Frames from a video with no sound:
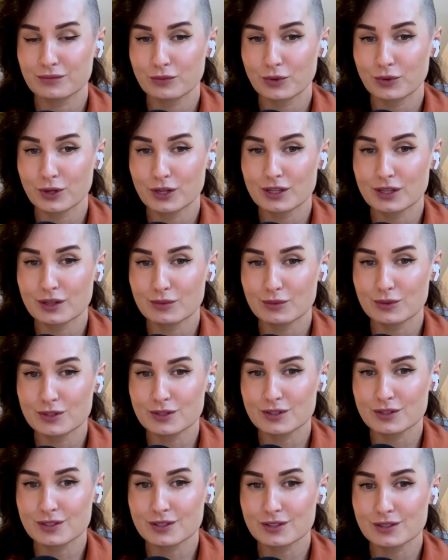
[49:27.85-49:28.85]
when he
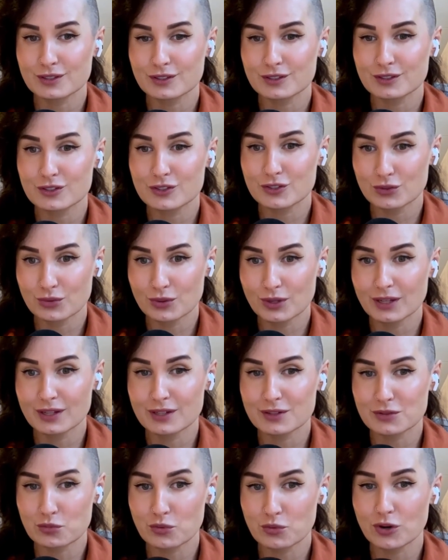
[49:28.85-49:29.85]
was doing
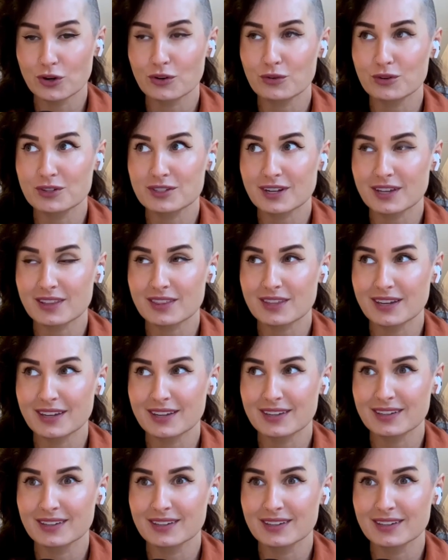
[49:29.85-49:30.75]
his work, which I think,